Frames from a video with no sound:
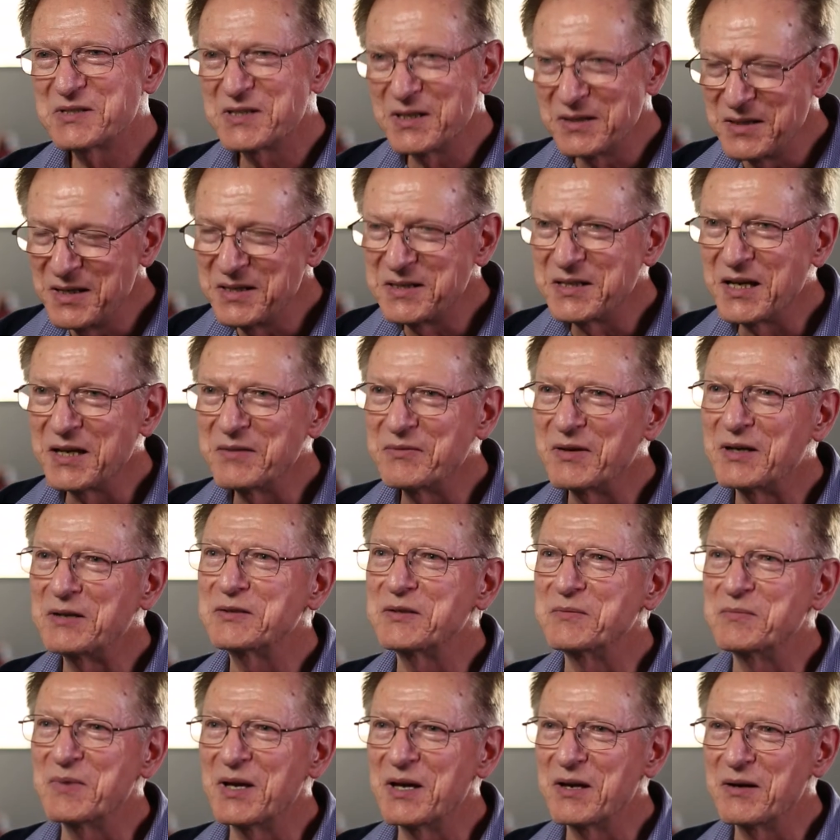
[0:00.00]
Sydney TAFE
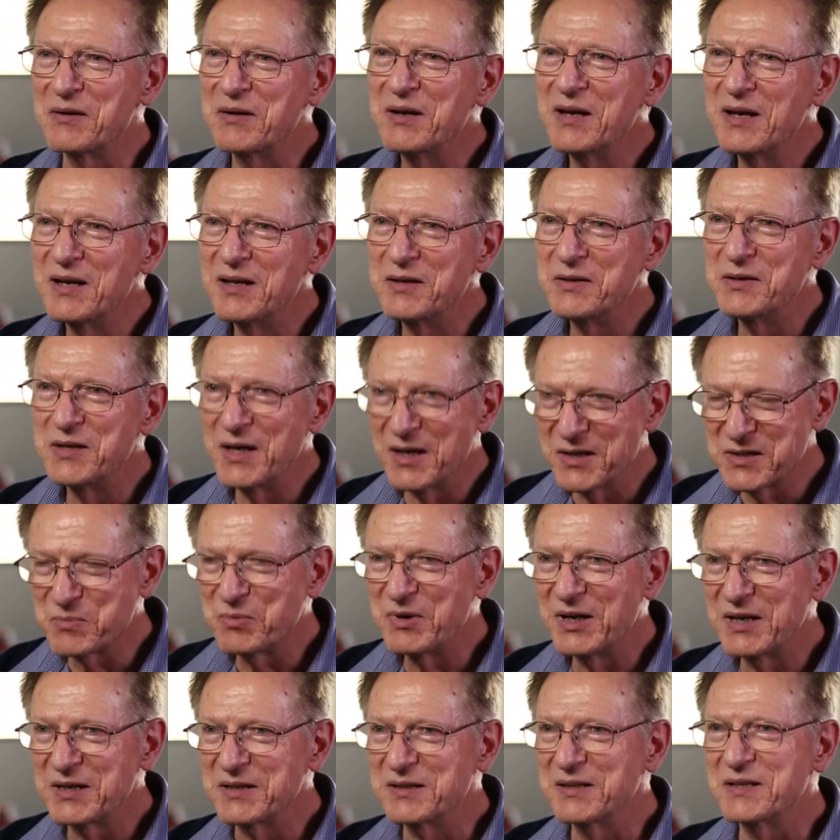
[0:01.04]
Ultimo does
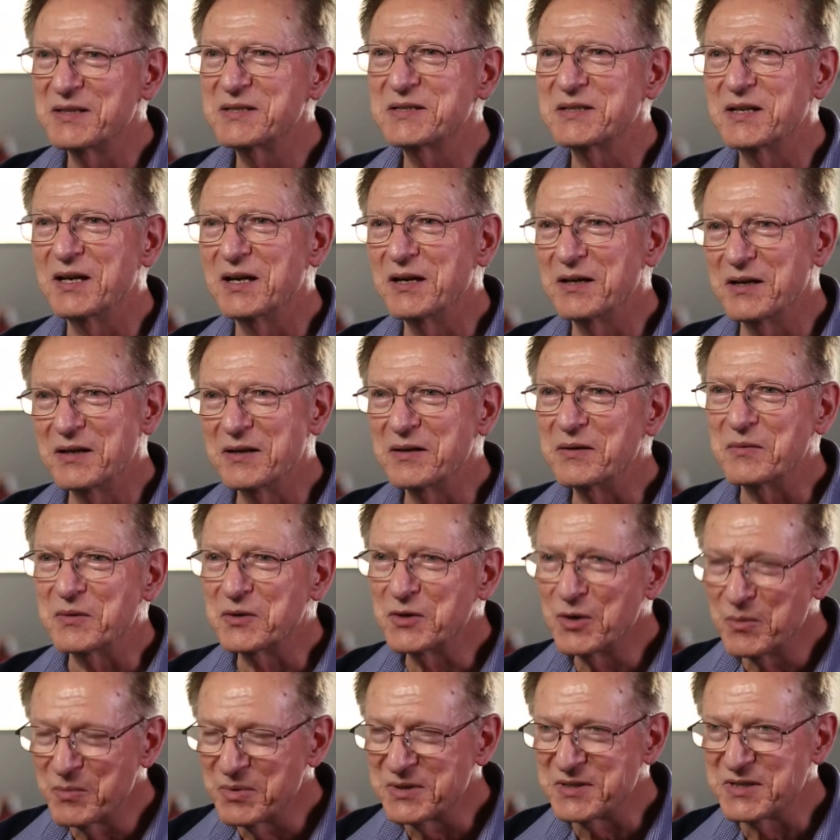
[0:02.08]
practice a
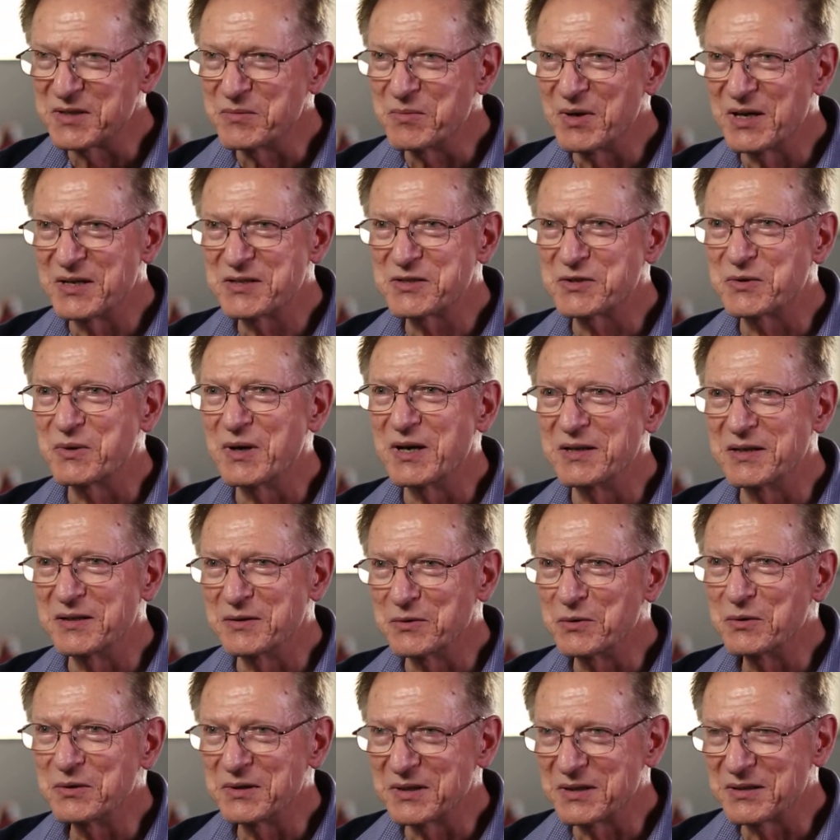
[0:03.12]
competency-based training
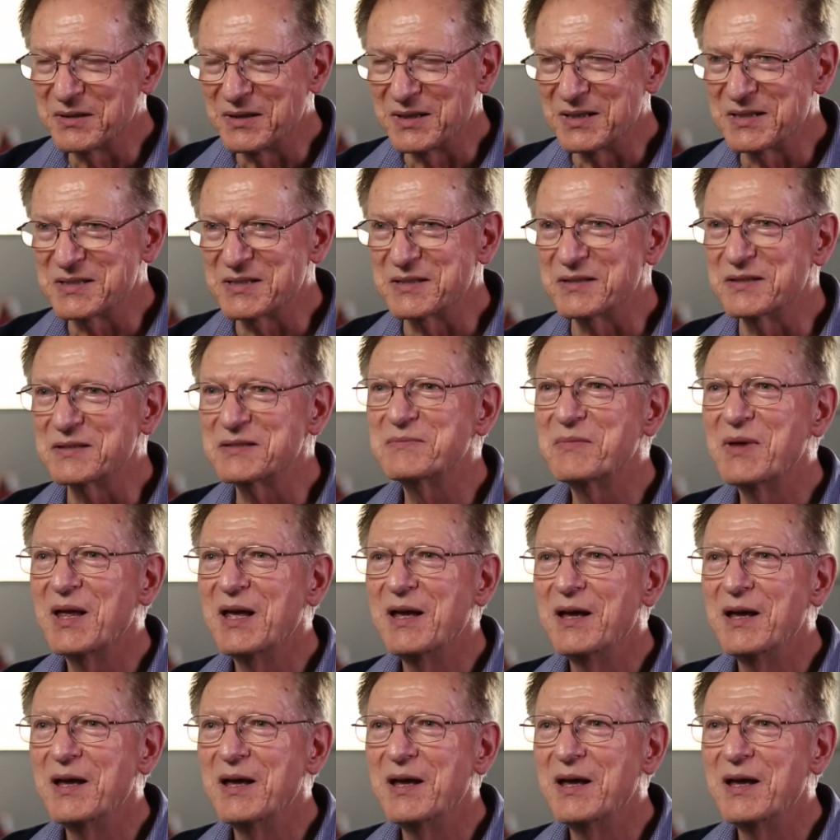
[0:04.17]
in all the classes.